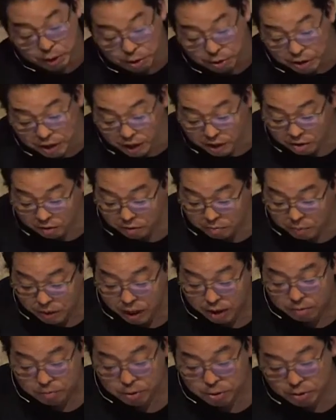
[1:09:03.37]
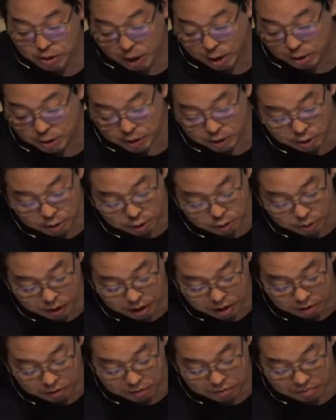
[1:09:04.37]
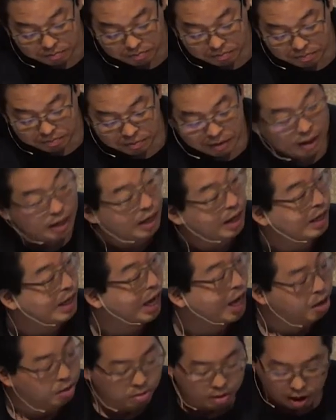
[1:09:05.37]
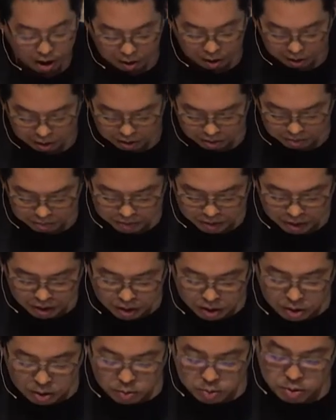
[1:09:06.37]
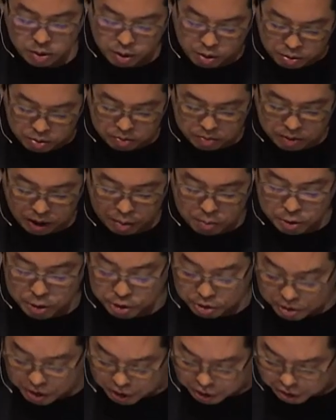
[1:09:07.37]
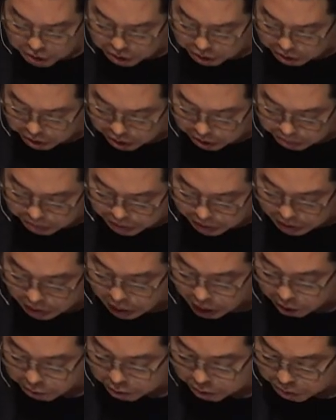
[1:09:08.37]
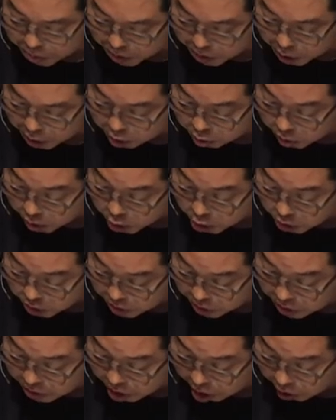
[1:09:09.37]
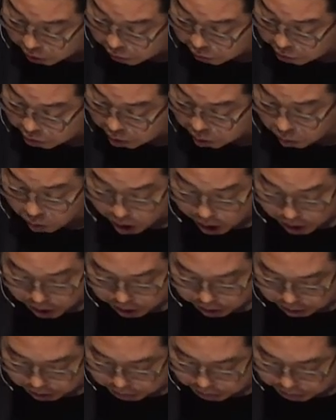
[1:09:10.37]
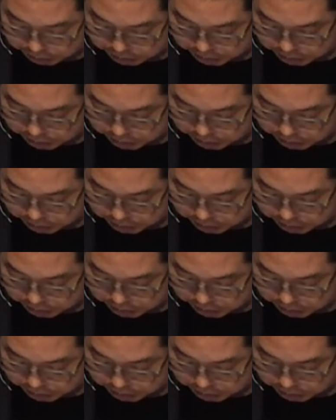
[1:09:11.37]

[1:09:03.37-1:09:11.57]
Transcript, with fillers: 30th of May, 2012. Caro Dario, no, I'm returning to Europe and have to put this question aside for a while.